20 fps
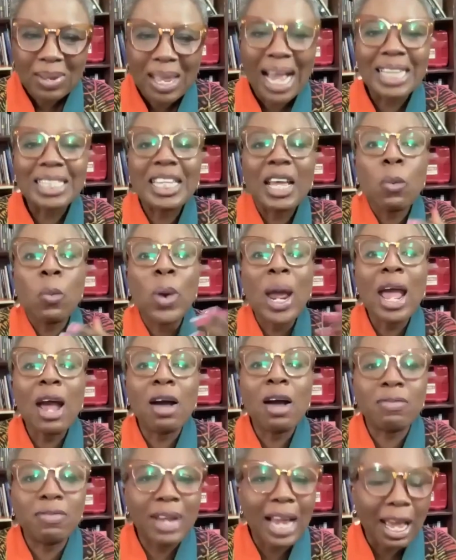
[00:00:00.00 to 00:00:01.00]
as a way
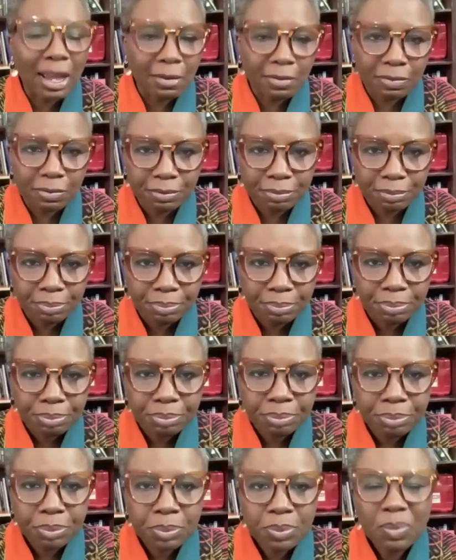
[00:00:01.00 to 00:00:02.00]
of life.
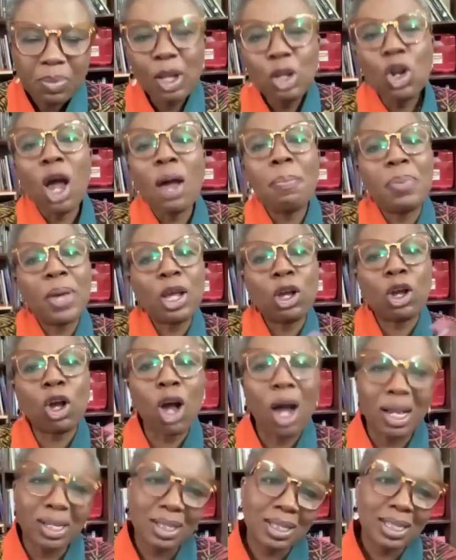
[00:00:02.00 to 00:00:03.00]
Not
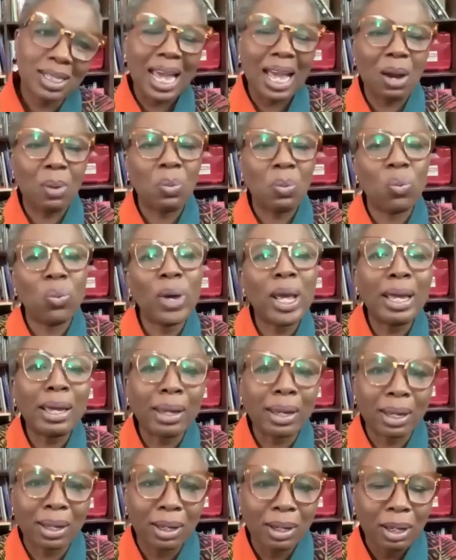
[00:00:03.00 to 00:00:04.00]
because I am
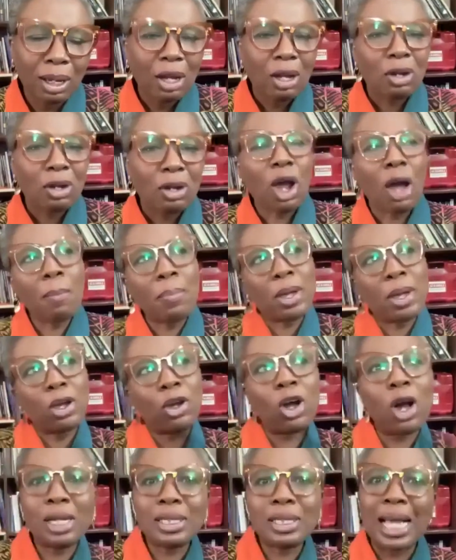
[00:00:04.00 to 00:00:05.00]
weak, not
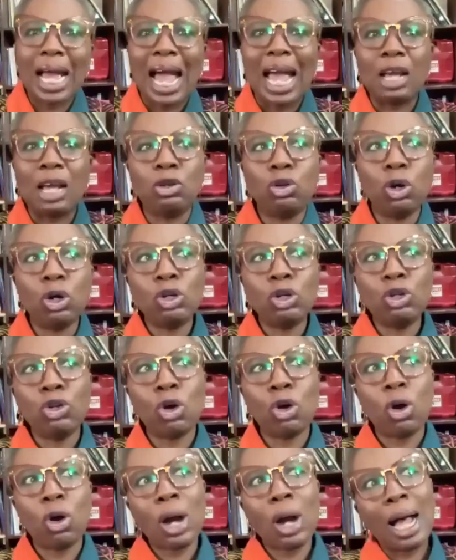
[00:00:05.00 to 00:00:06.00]
because I don't
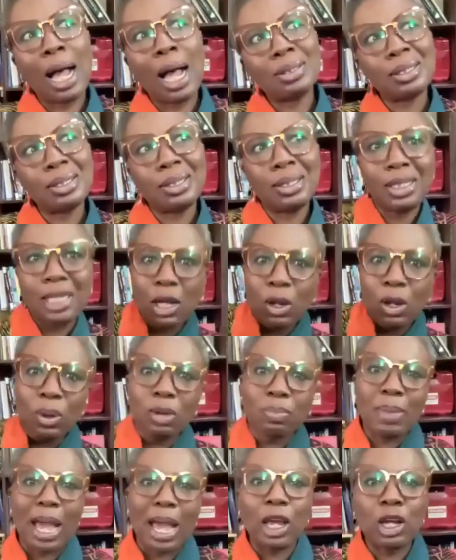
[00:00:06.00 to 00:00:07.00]
know how to deal with
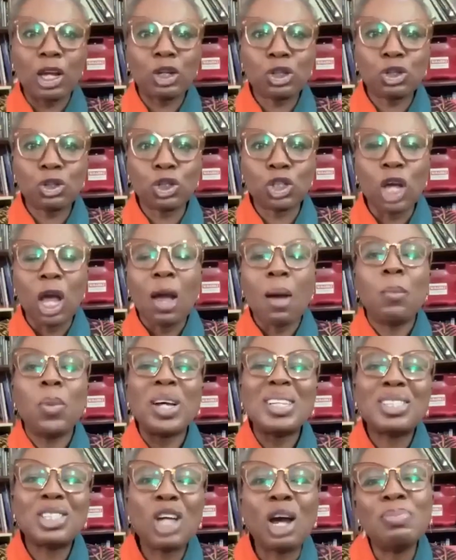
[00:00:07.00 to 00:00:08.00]
my issues,
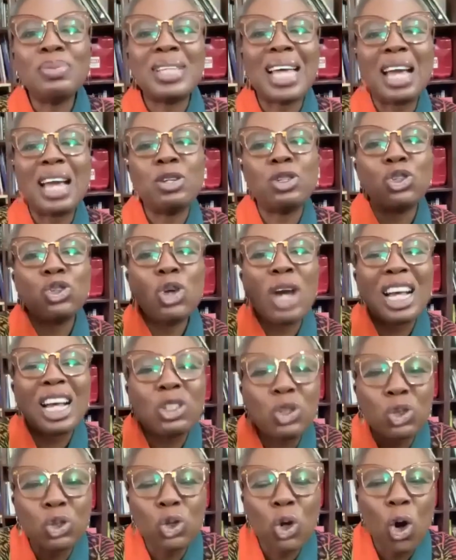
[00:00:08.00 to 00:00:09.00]
but sometimes you are
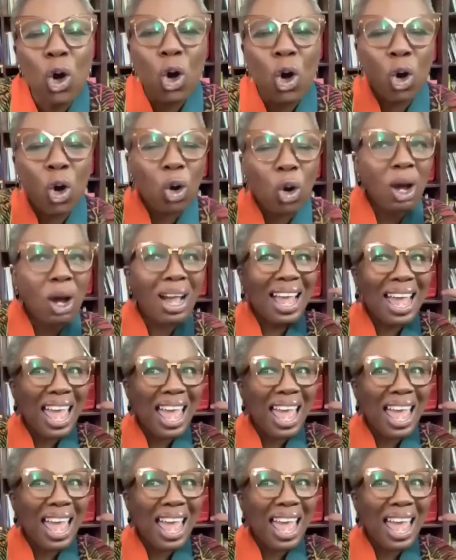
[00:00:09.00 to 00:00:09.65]
so